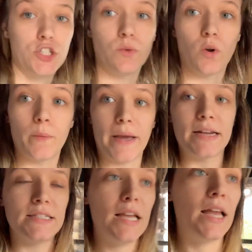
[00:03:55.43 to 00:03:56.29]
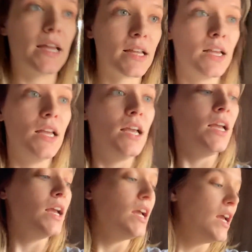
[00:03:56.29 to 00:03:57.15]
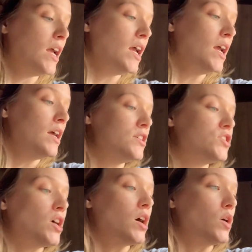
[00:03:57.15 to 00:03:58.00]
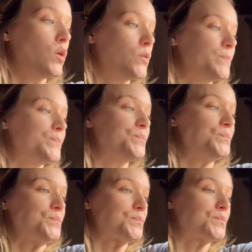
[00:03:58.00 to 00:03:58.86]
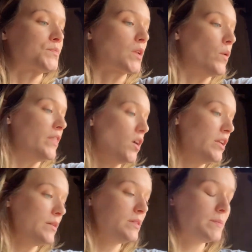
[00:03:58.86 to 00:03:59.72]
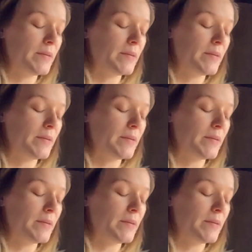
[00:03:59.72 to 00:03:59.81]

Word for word: to our back deck. So we thought he was